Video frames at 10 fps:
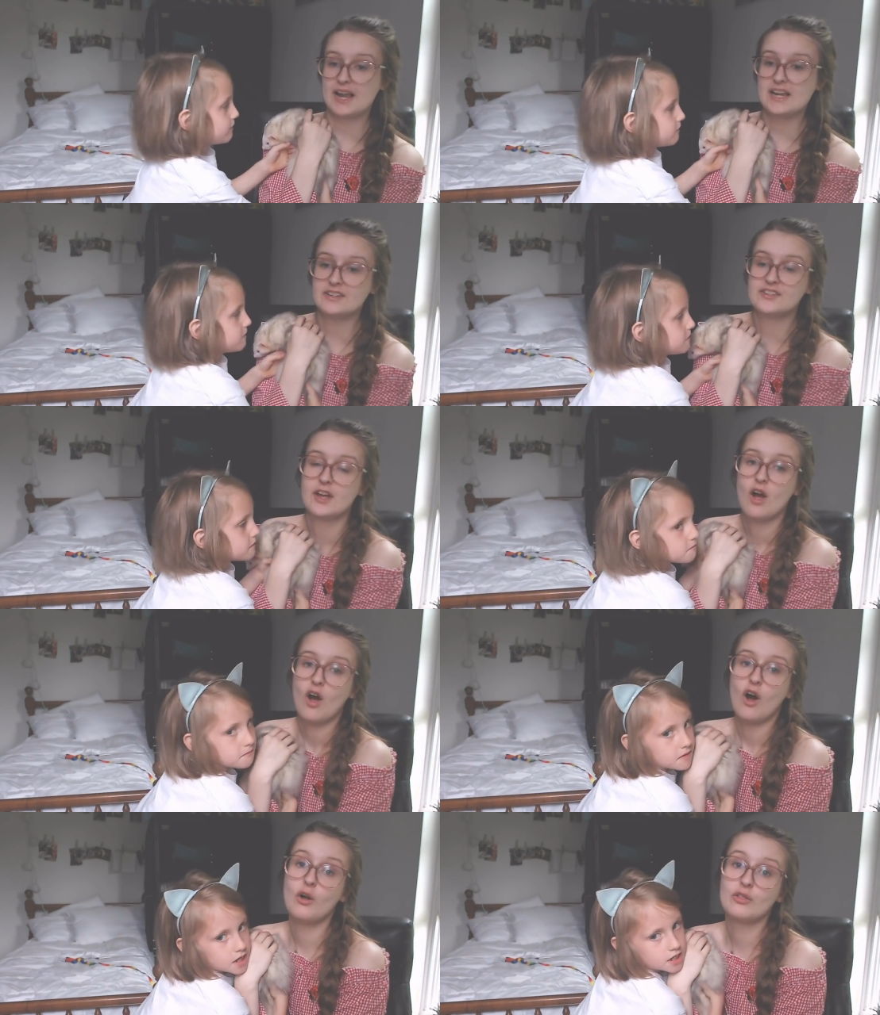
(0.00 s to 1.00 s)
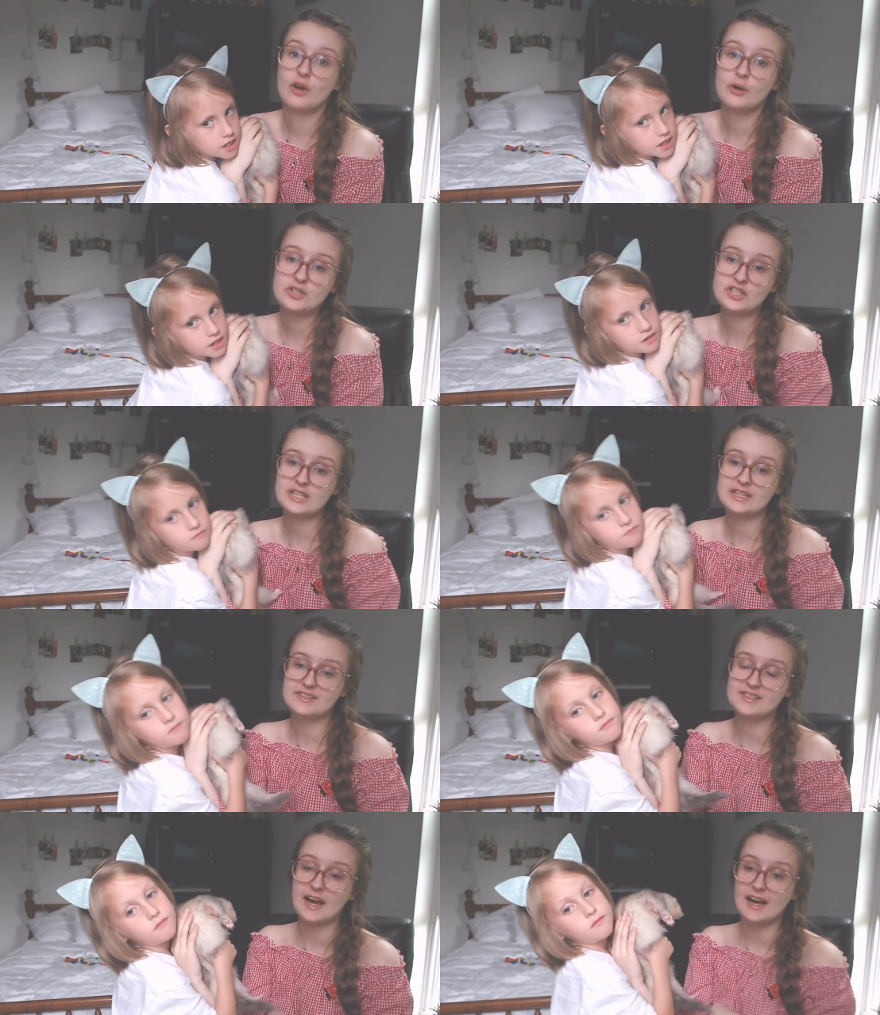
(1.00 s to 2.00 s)
Speaker 1: eight, although she is
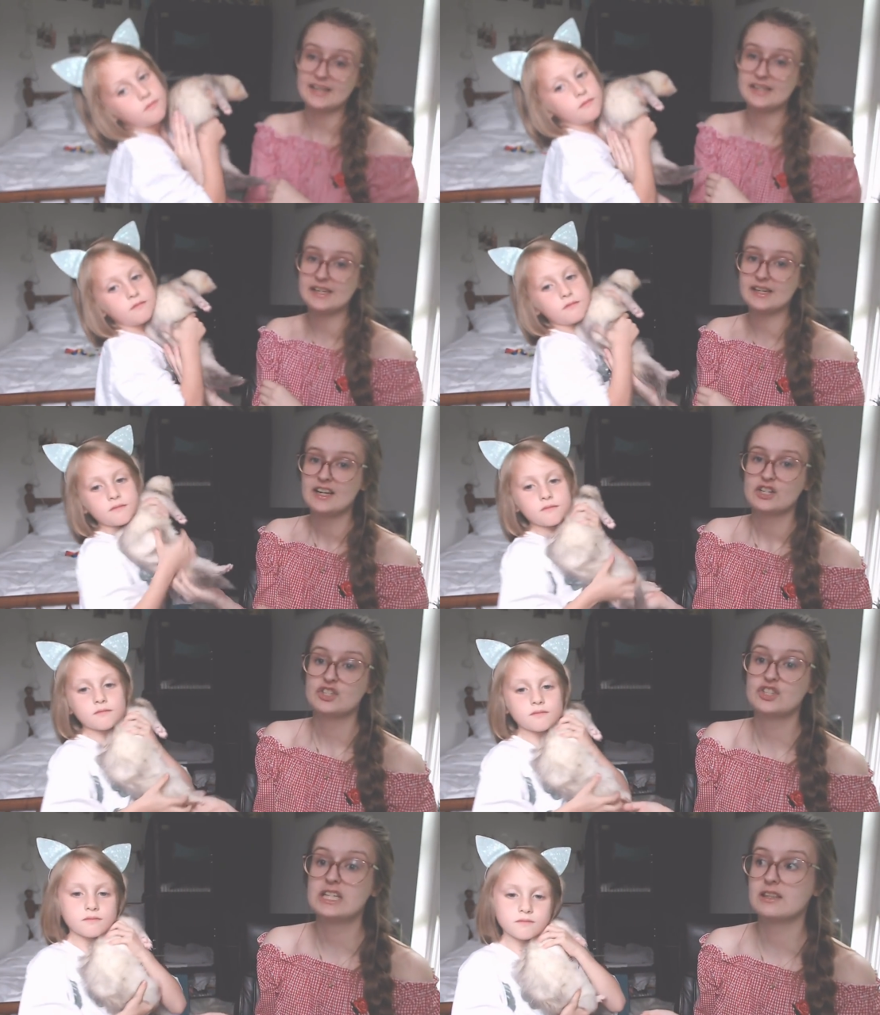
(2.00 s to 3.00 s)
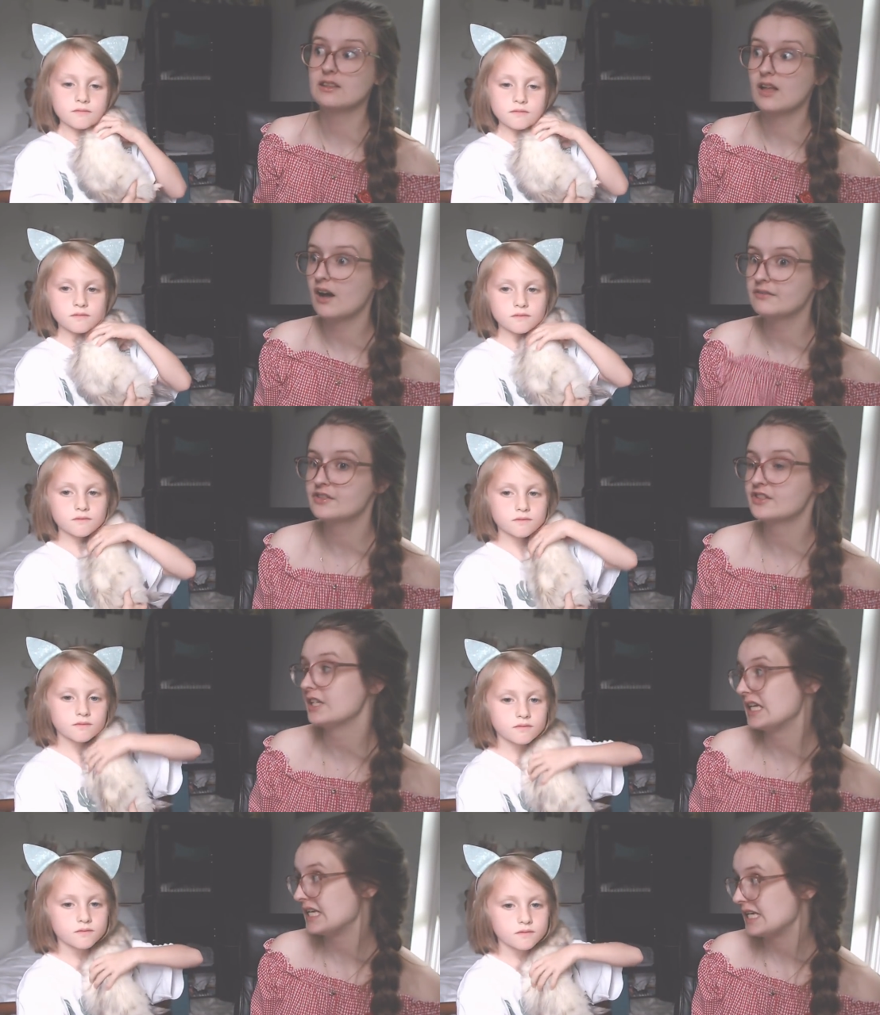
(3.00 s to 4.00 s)
tiny, she loves to
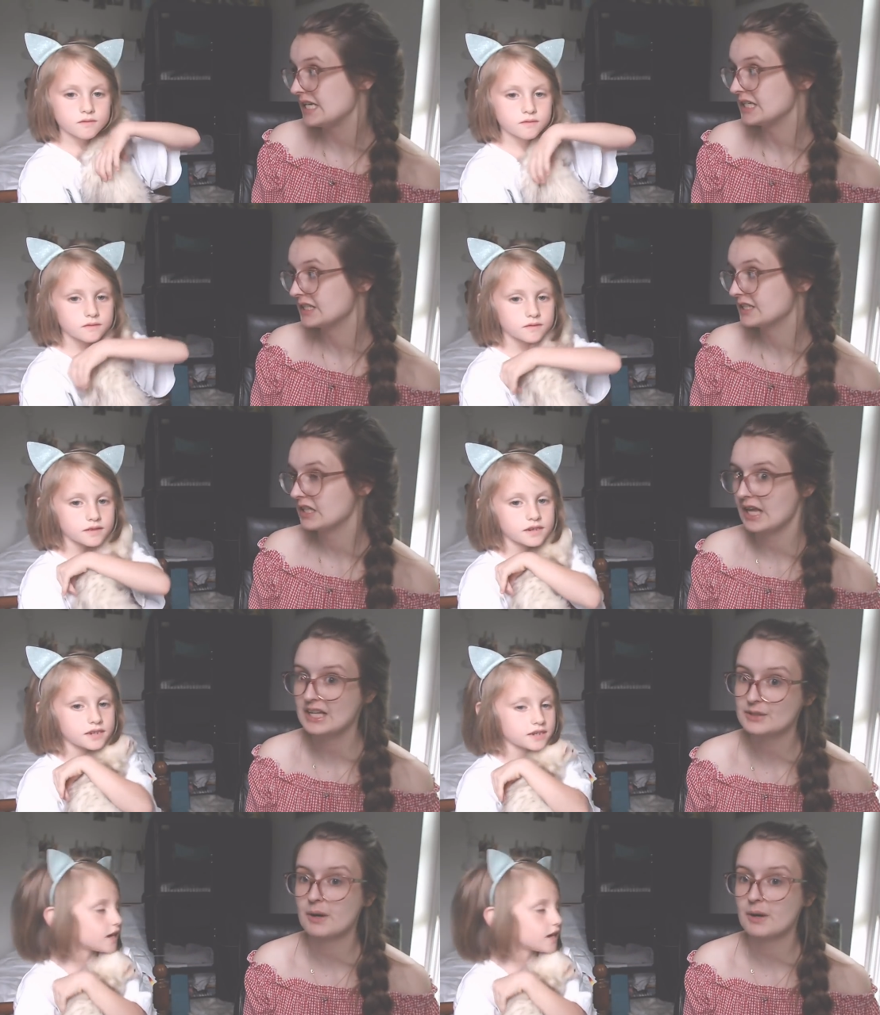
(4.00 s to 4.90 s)
eat. That's yeah.